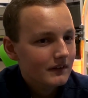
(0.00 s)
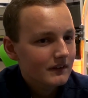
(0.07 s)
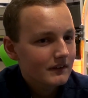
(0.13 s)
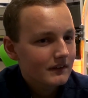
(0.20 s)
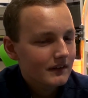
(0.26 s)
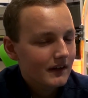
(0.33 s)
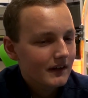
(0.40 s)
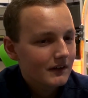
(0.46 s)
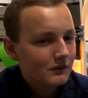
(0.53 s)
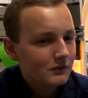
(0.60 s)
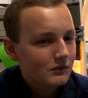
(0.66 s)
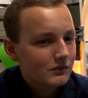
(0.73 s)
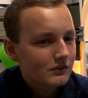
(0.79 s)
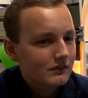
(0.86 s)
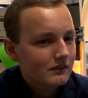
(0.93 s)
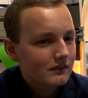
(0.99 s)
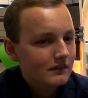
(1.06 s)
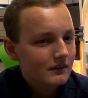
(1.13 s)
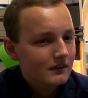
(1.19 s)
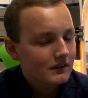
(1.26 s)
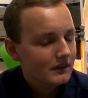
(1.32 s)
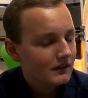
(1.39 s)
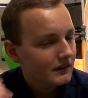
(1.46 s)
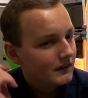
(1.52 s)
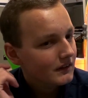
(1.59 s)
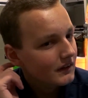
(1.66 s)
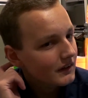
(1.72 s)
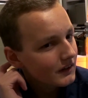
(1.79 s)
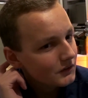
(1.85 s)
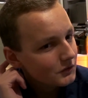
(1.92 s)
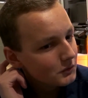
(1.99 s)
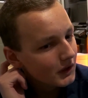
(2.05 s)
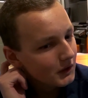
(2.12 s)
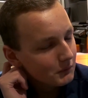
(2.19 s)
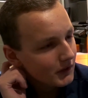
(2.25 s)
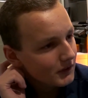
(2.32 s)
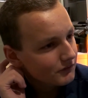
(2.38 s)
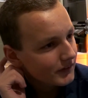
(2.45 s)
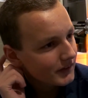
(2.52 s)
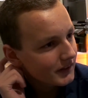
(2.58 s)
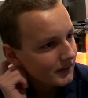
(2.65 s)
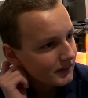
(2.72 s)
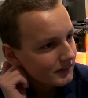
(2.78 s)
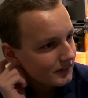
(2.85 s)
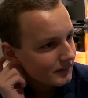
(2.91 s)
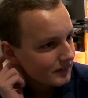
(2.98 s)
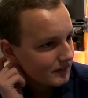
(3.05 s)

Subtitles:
yeah, it's quite a weird feeling,